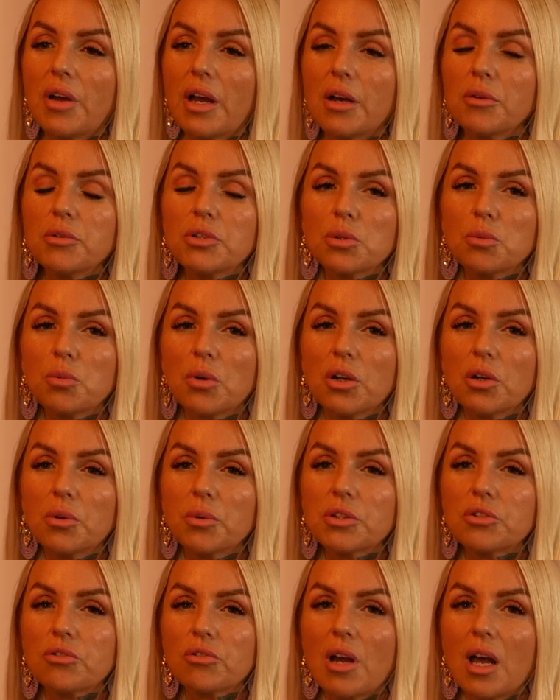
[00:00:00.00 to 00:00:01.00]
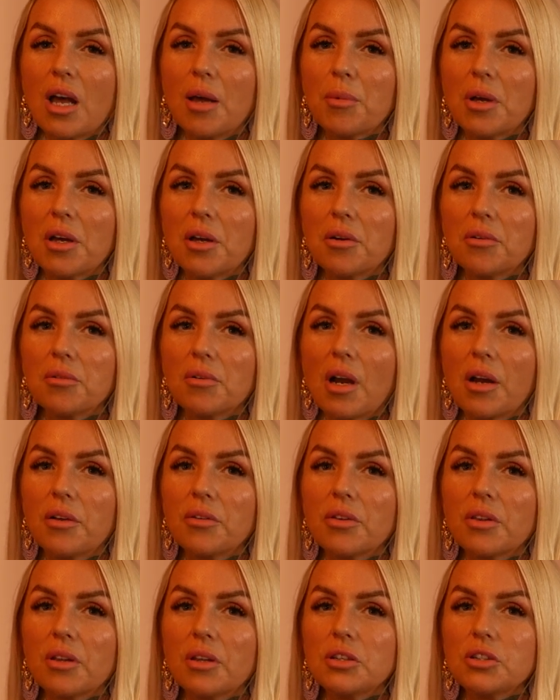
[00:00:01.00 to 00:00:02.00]
of how to work with trauma
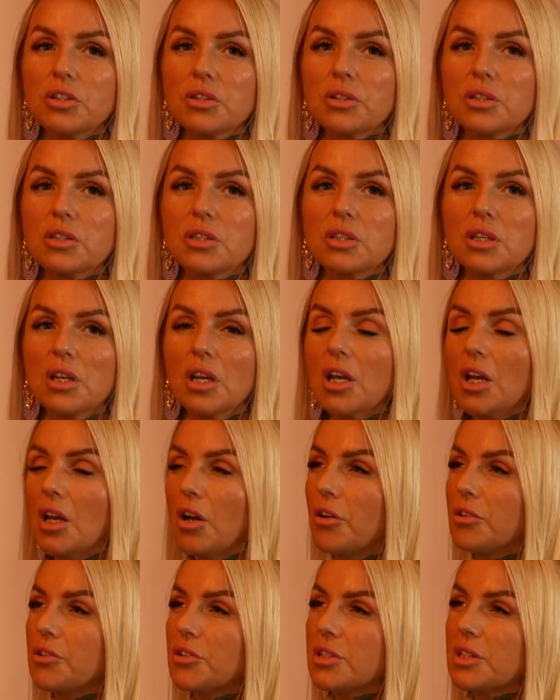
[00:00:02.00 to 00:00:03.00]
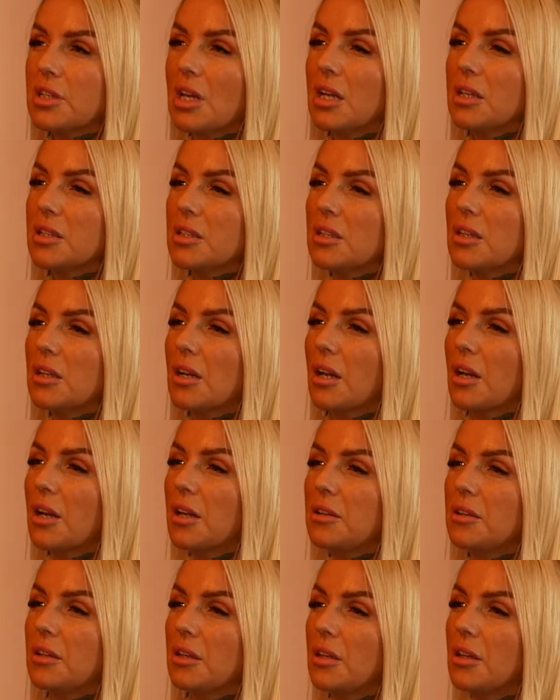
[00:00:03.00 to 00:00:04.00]
rather than just understanding it
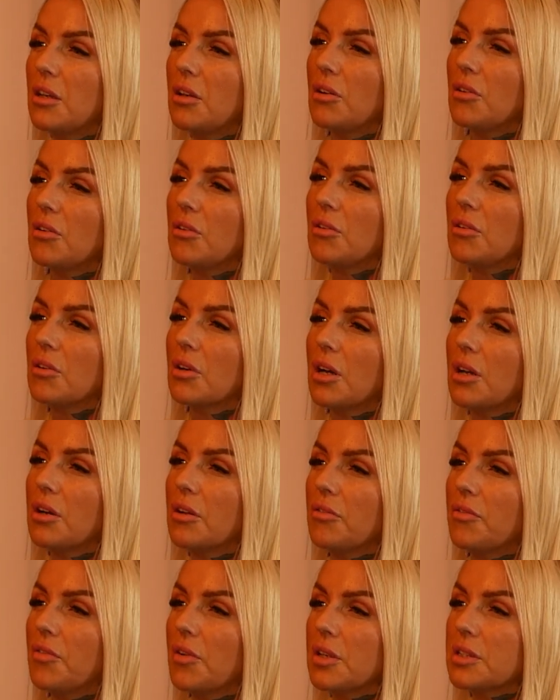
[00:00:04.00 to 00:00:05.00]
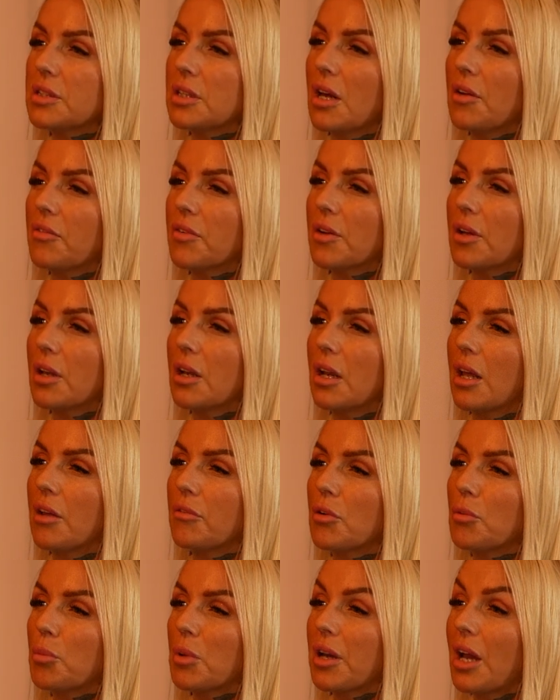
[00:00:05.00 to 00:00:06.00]
on a kind of philosophical level,